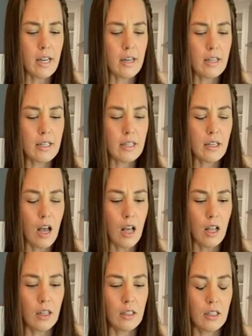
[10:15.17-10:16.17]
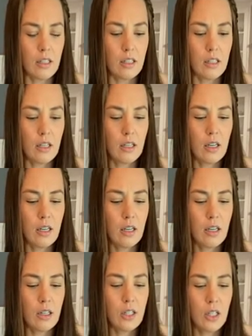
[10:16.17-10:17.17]
salt,
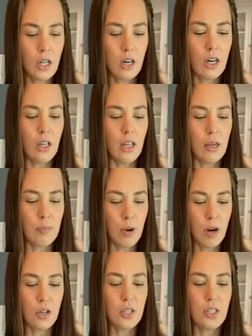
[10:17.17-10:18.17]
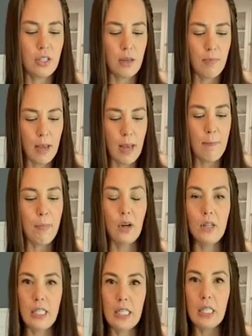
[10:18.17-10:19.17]
garlic, parsley,
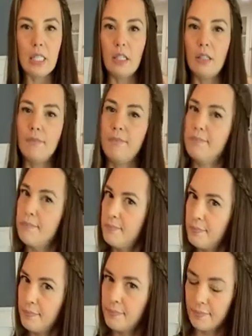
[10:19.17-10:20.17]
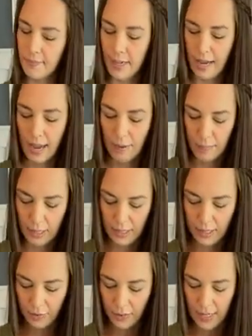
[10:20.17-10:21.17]
pepper, dill. Okay, big
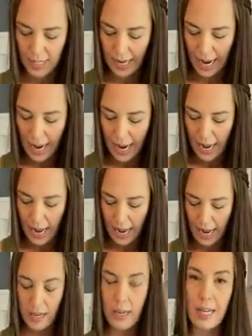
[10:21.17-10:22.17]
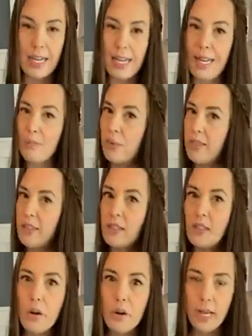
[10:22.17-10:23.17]
difference. And again with the
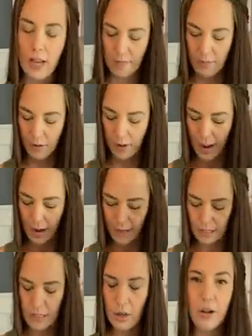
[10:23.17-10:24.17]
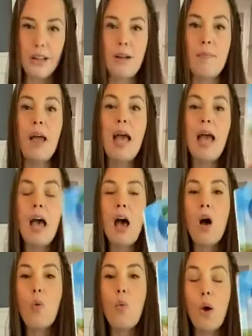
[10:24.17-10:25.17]
sodium, you guys, sodium
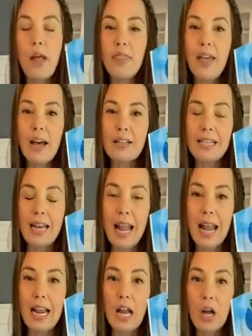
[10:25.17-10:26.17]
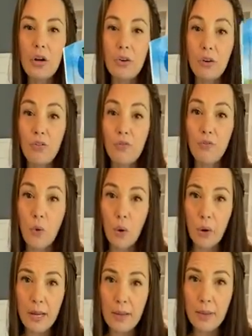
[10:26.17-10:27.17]

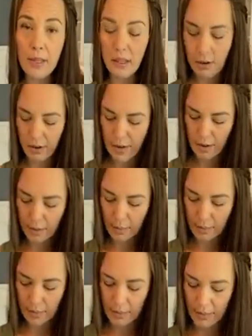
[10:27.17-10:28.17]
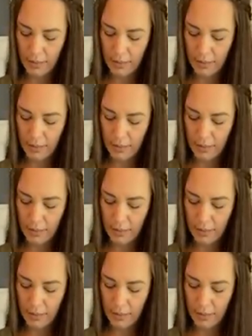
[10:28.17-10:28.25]
1,840 milligrams,